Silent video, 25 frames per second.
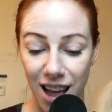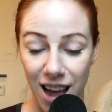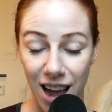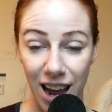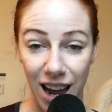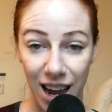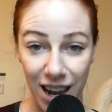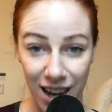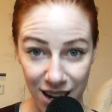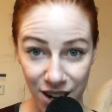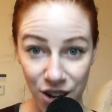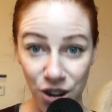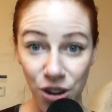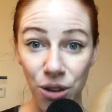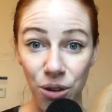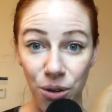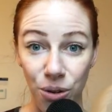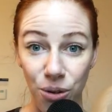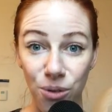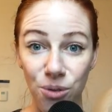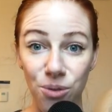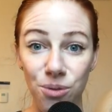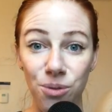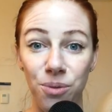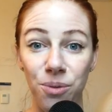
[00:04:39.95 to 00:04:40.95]
I
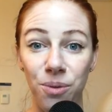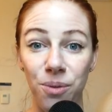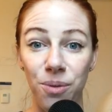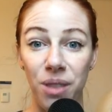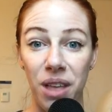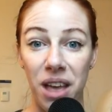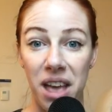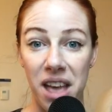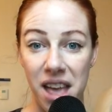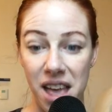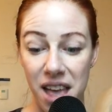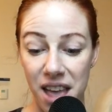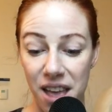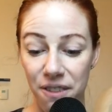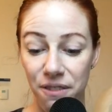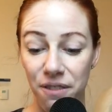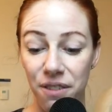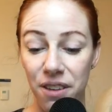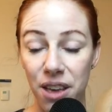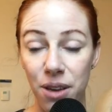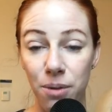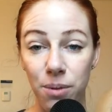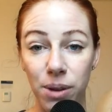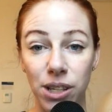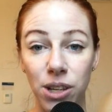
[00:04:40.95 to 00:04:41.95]
knew that if
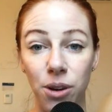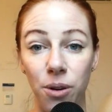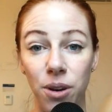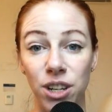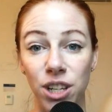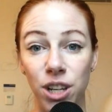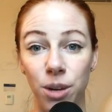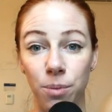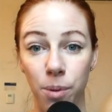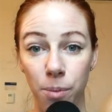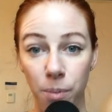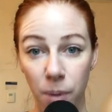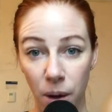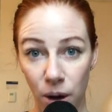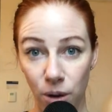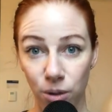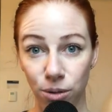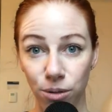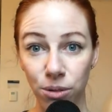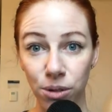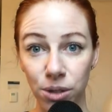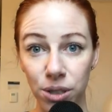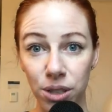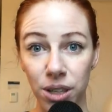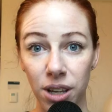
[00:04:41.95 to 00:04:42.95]
he was going to
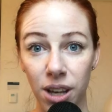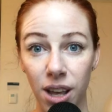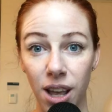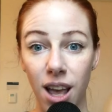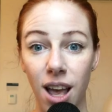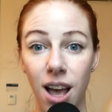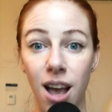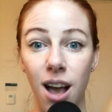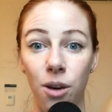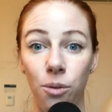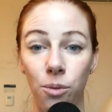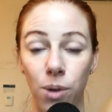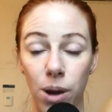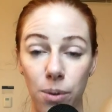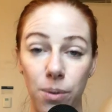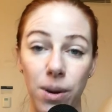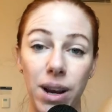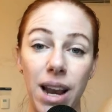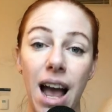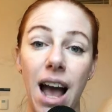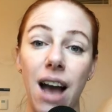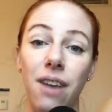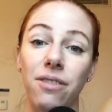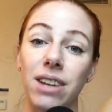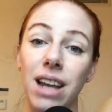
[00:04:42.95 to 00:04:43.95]
propose, we
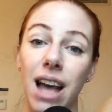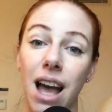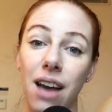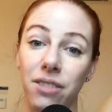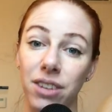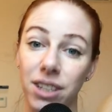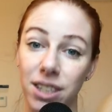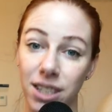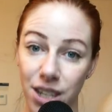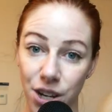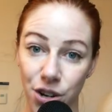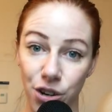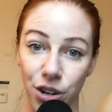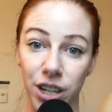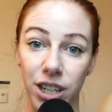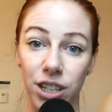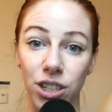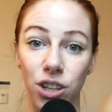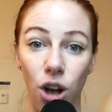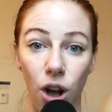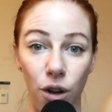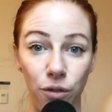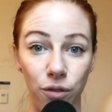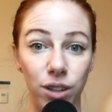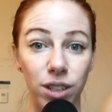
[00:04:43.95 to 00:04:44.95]
would have to have a
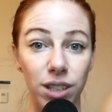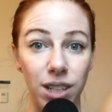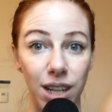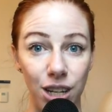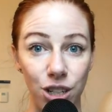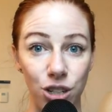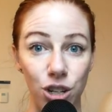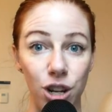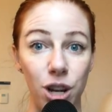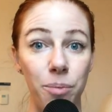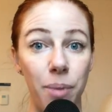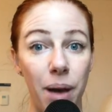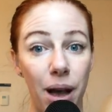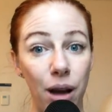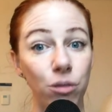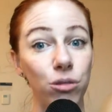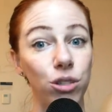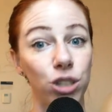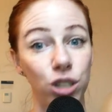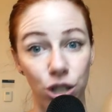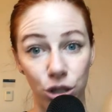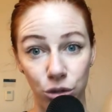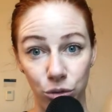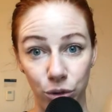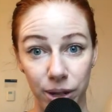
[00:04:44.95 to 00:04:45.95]
serious conversation about
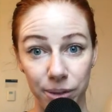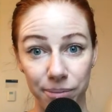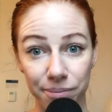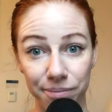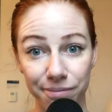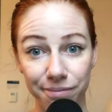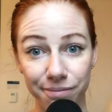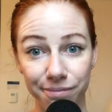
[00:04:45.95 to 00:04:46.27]
children.